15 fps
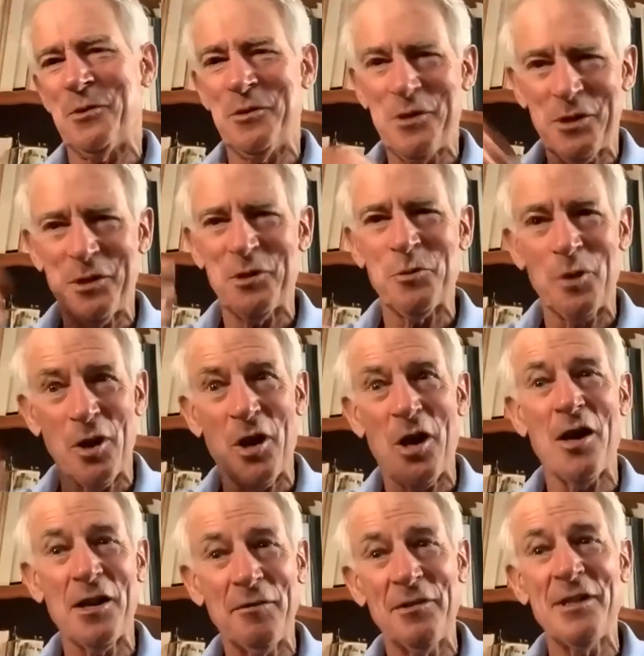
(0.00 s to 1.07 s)
And you can do a
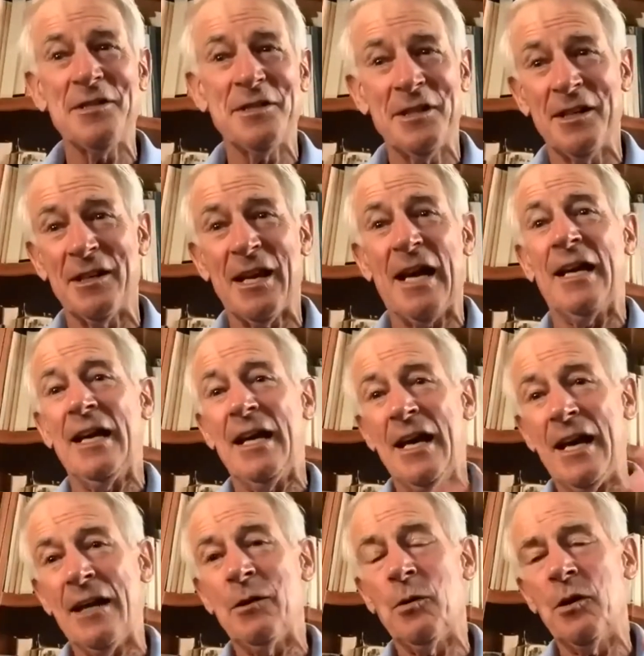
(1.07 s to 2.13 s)
lot of listening to that
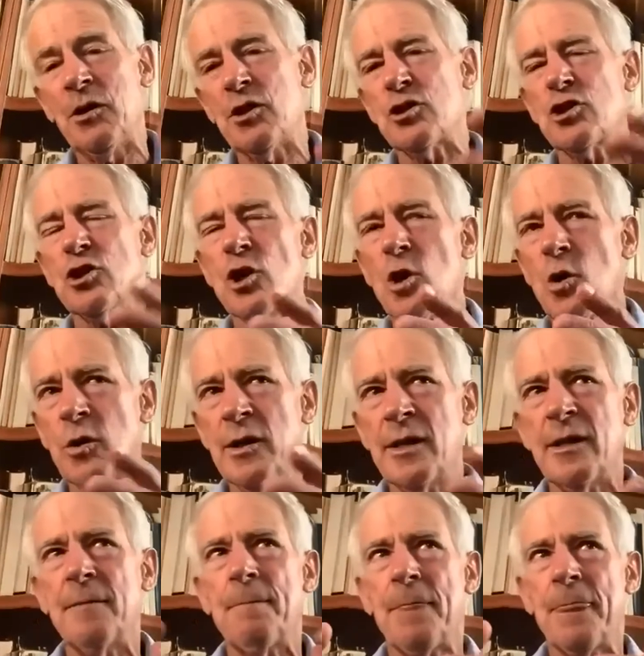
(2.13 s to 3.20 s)
in order to
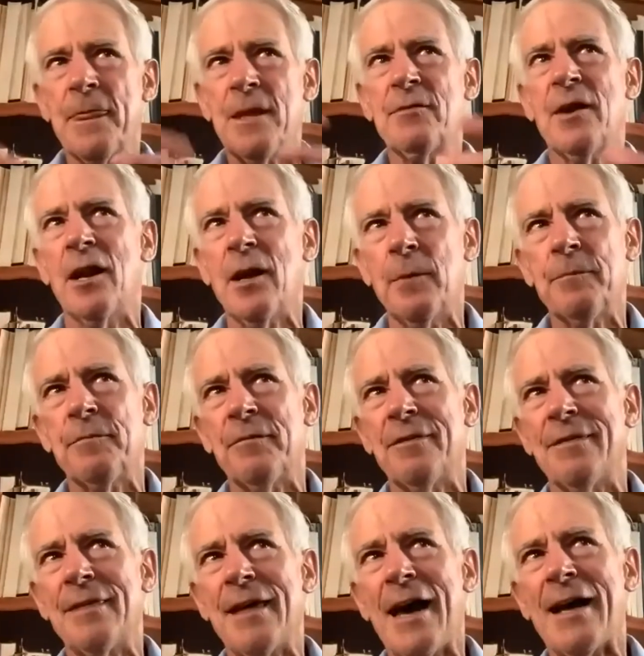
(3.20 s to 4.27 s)
slowly develop
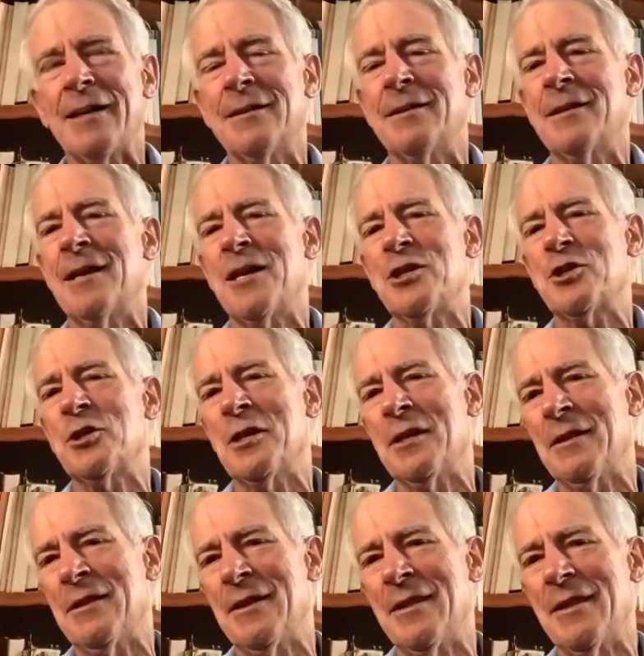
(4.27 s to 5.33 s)
that intonation
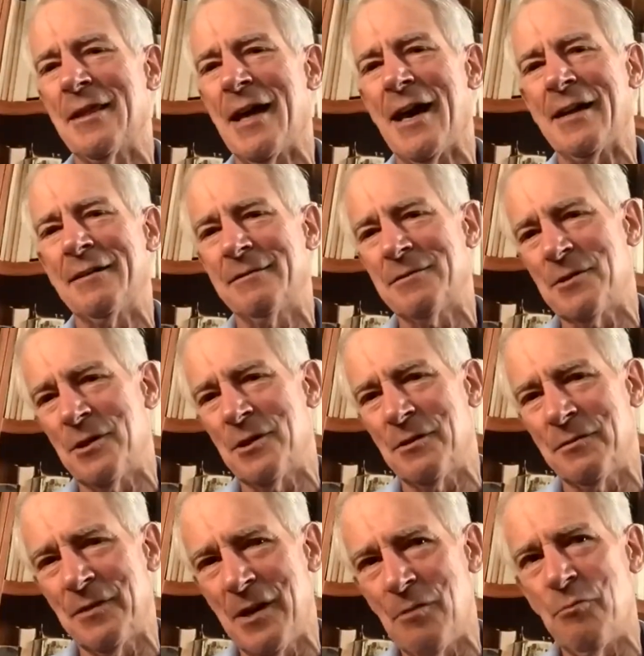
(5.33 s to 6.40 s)
and that sort of
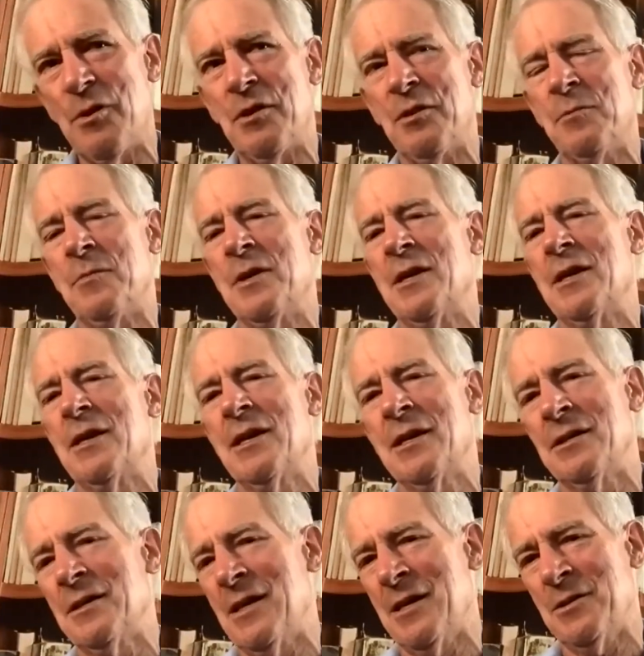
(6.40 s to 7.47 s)
rhythm
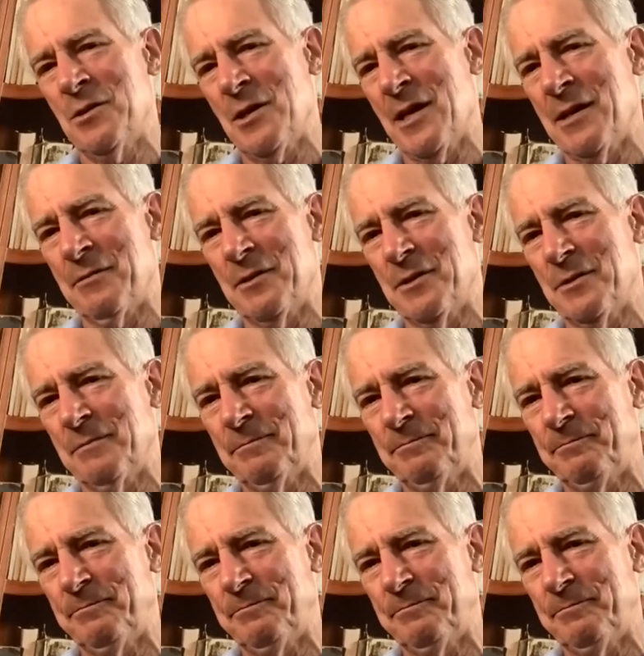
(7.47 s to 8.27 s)
in your language.